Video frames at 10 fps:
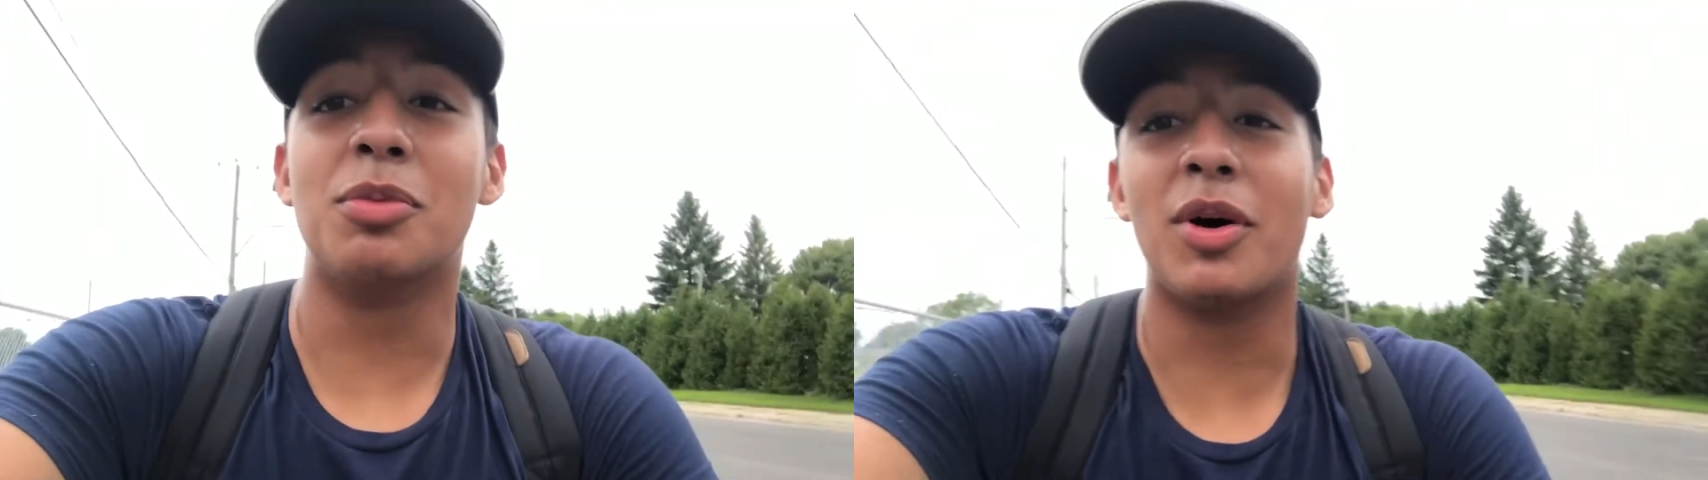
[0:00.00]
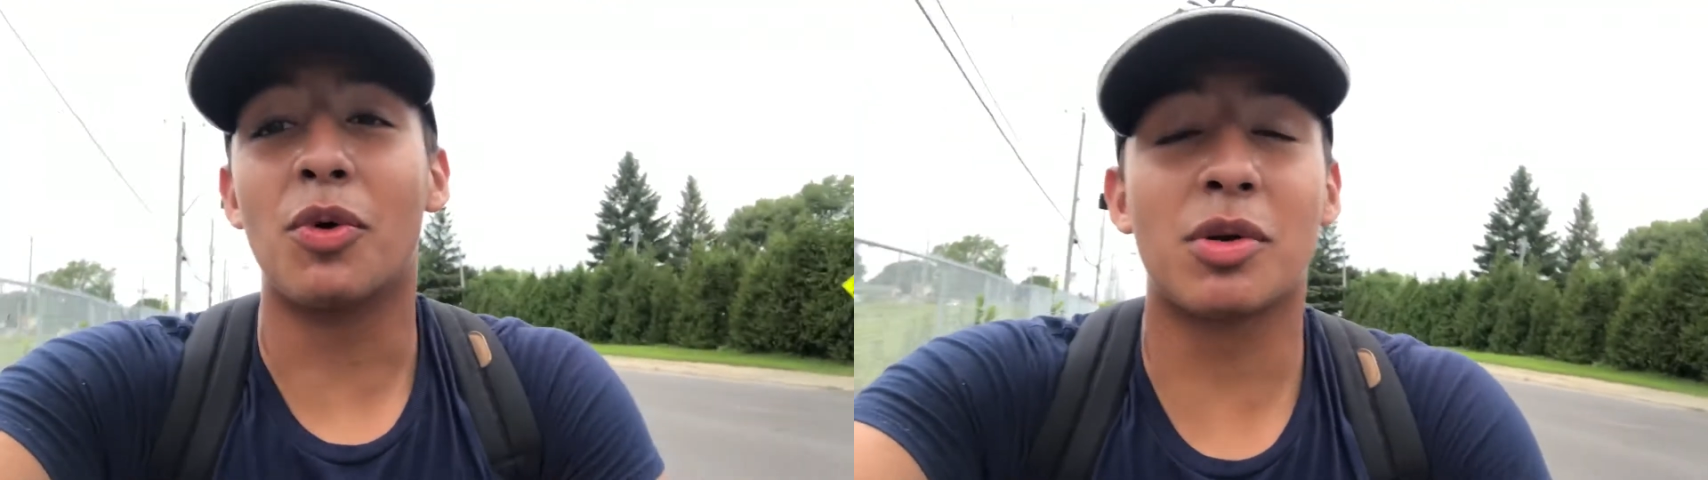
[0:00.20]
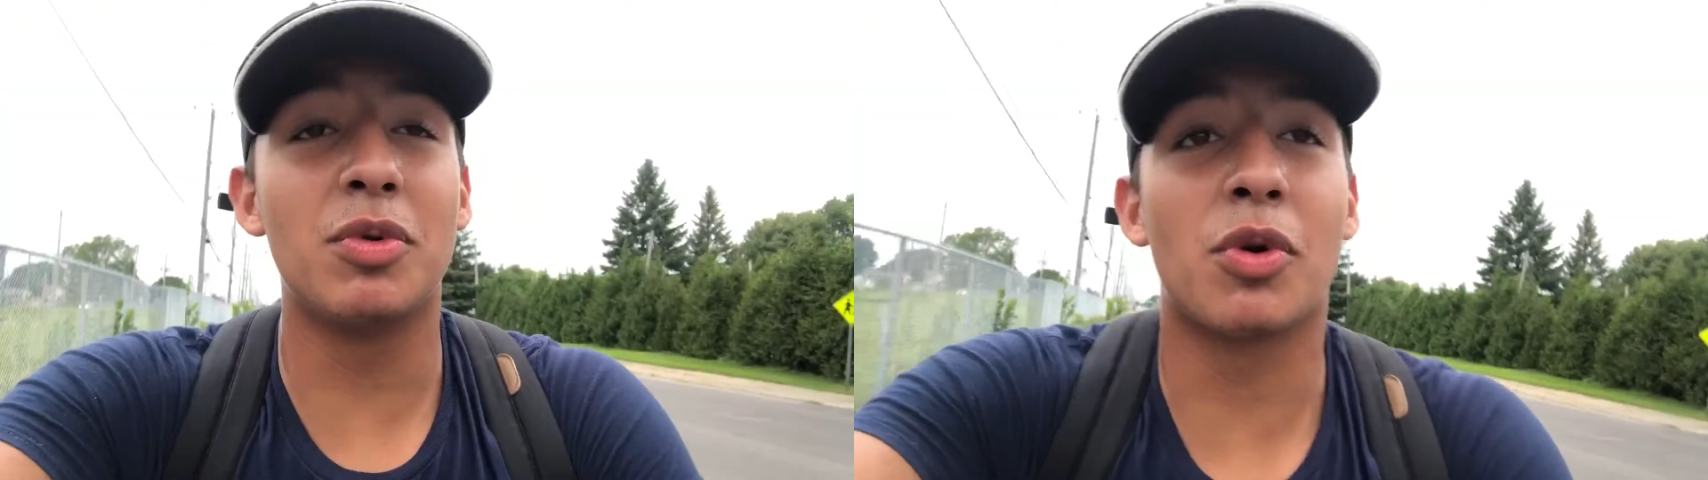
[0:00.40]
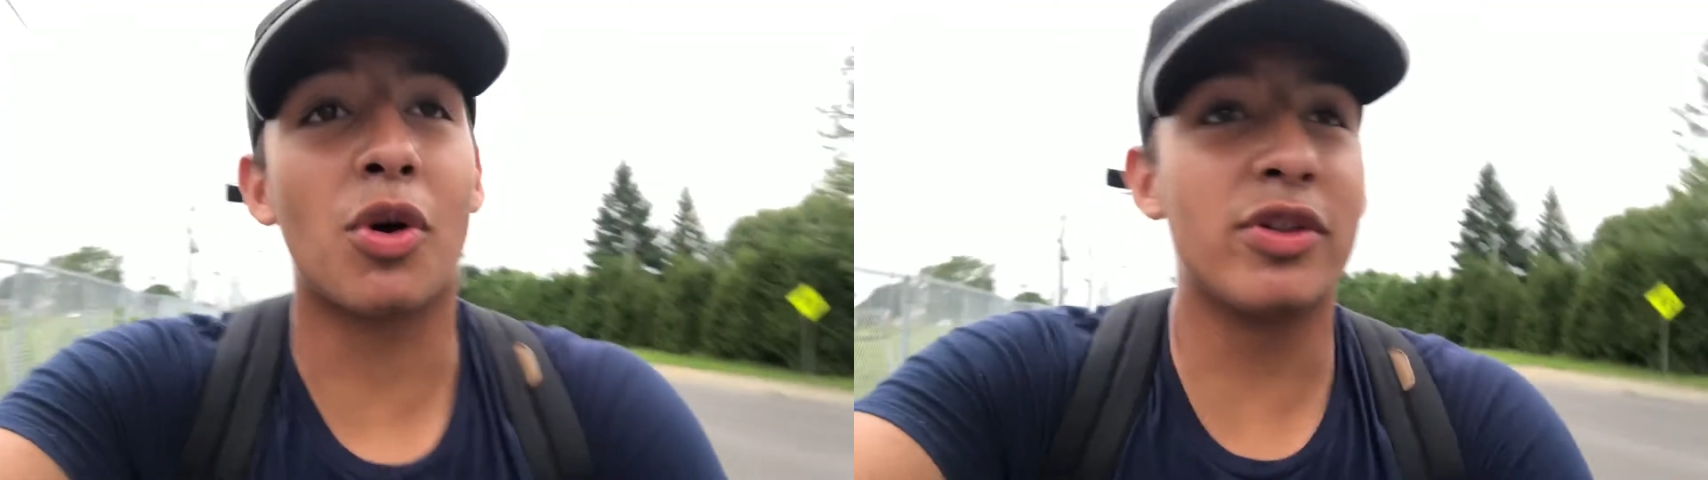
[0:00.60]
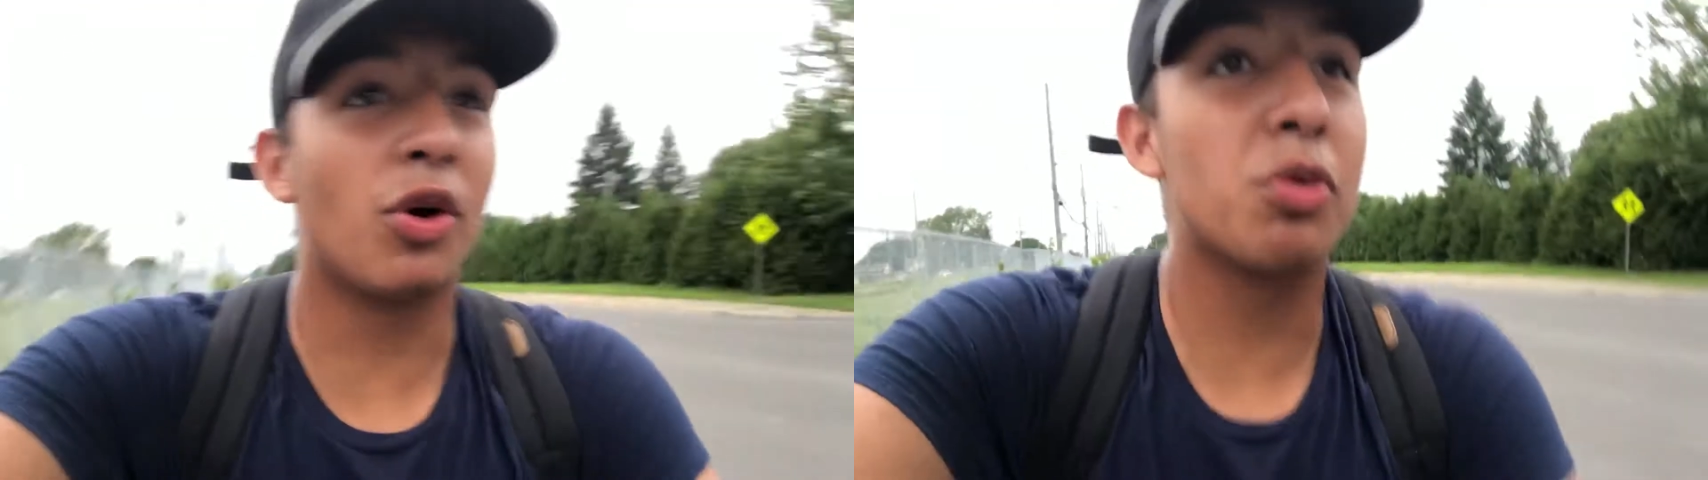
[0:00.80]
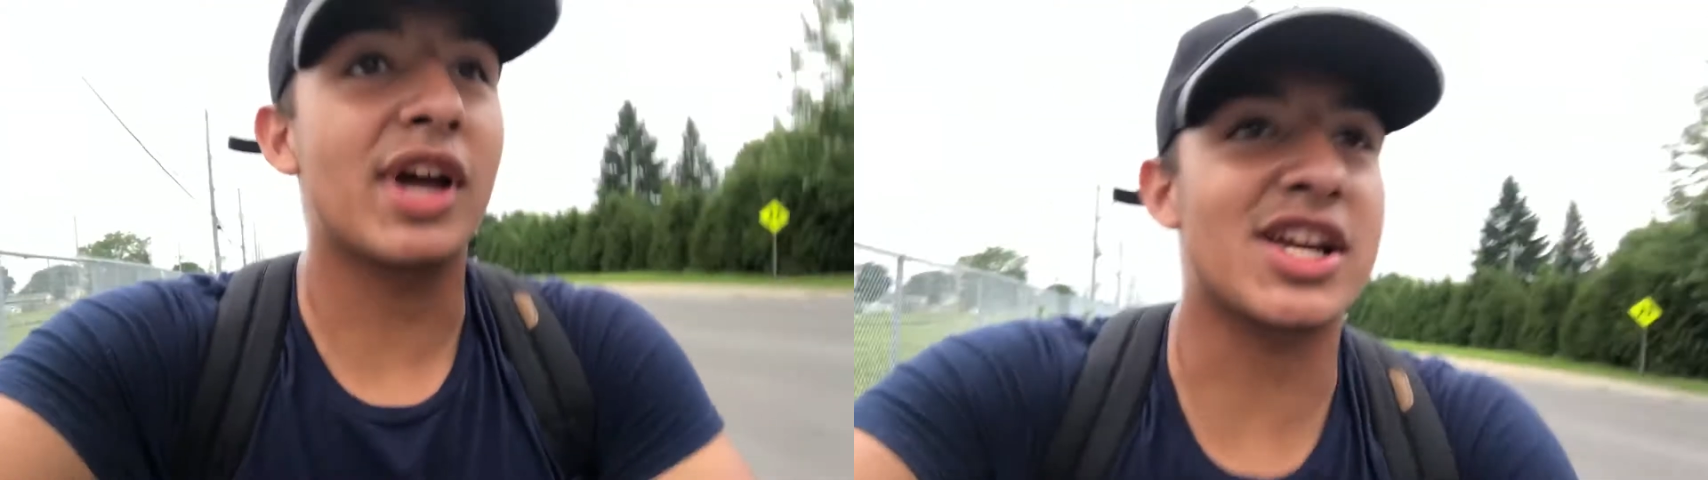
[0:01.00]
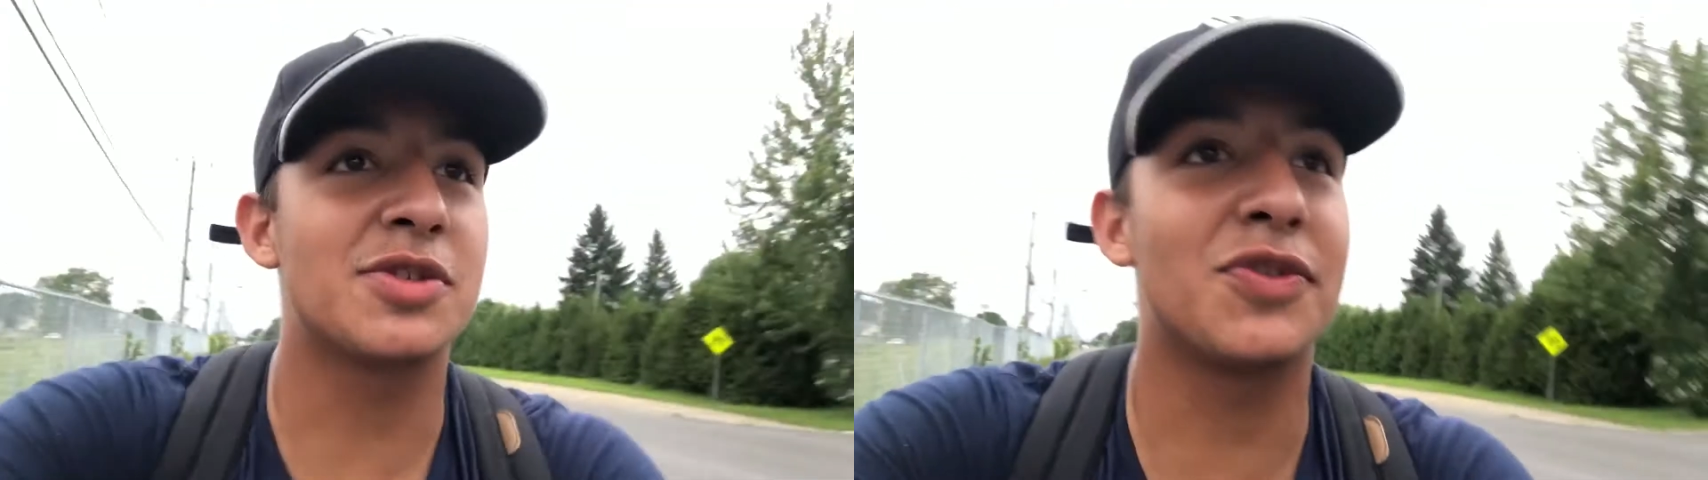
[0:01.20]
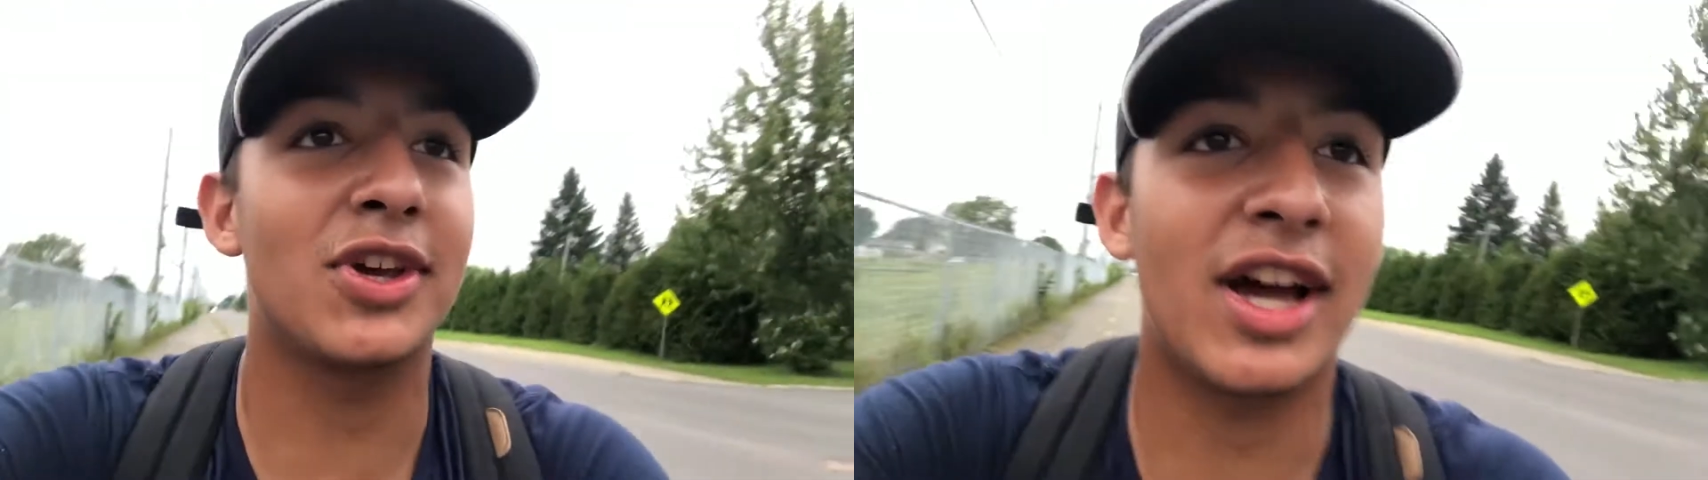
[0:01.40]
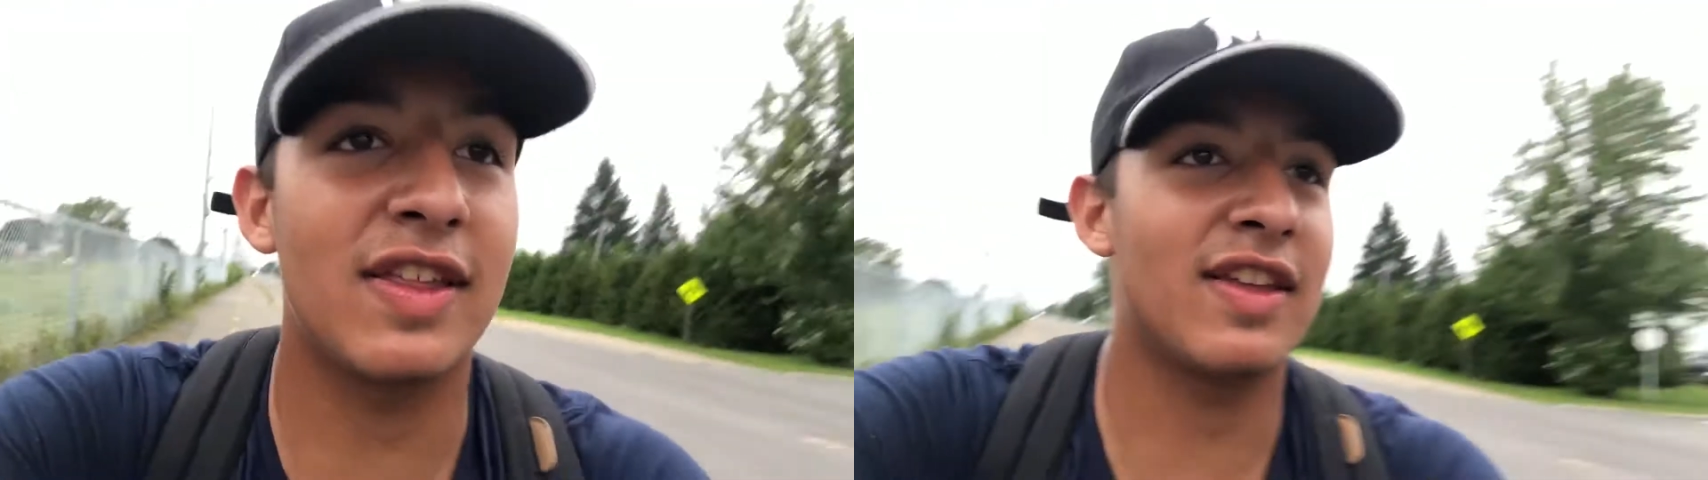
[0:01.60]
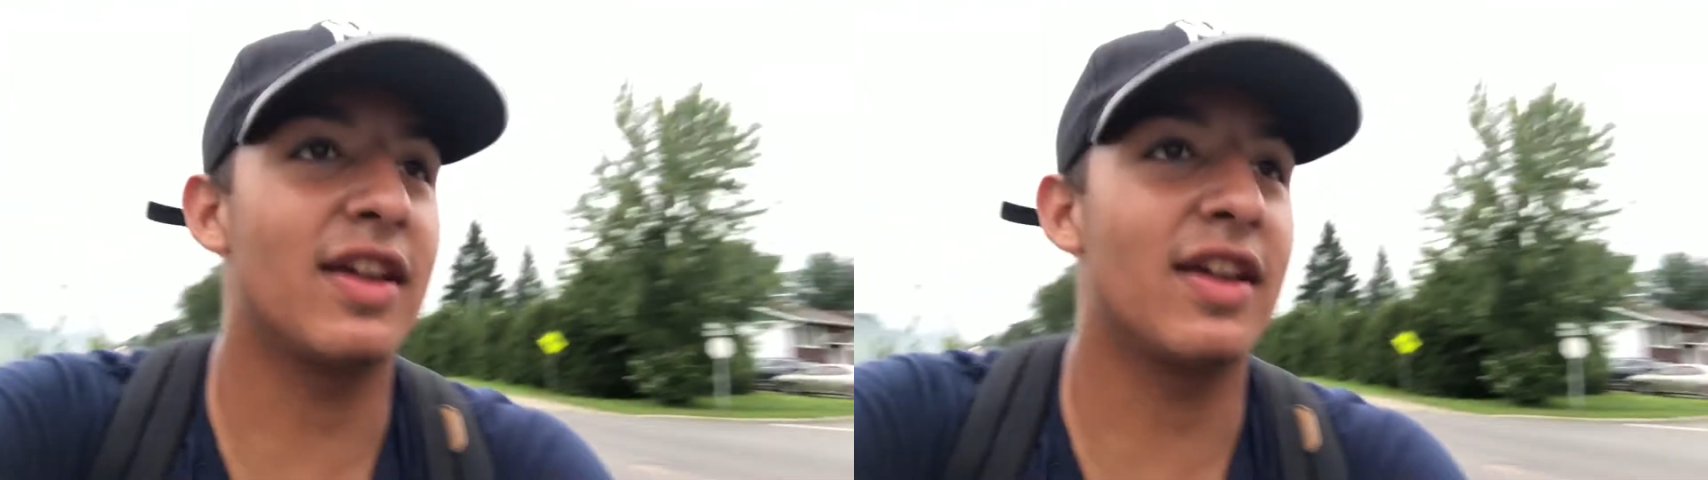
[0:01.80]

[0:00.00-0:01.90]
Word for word: but we're gonna be recording the whole reaction for you guys